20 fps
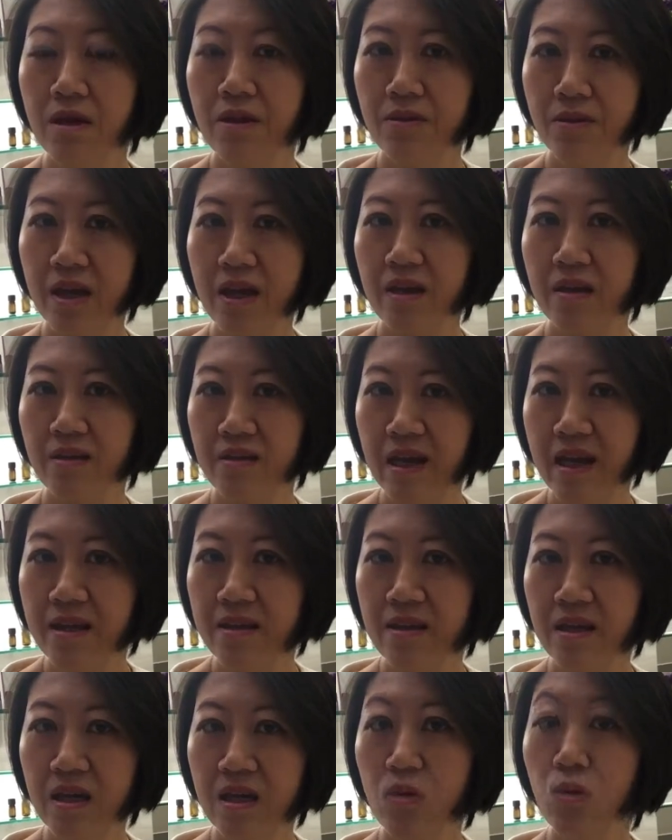thing that
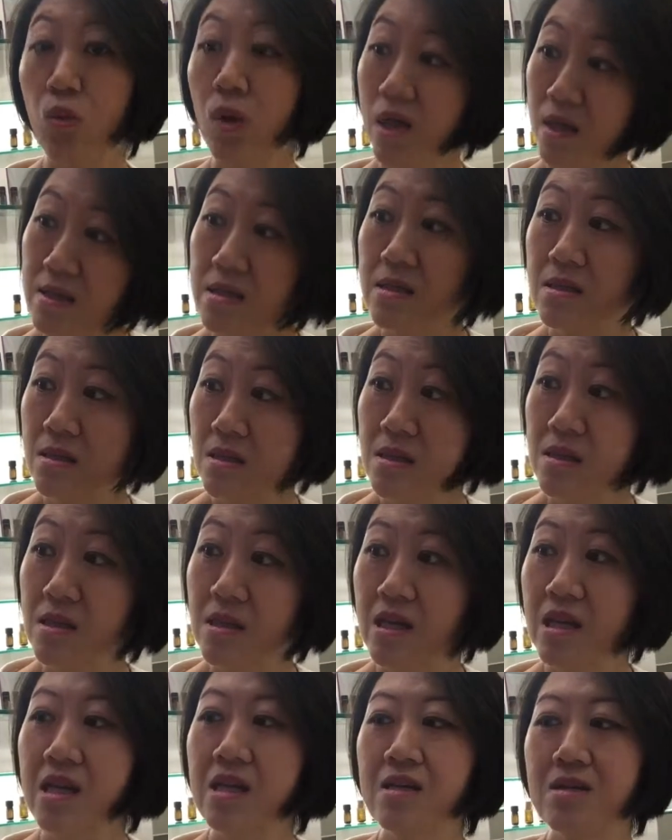it works. Mm -hmm.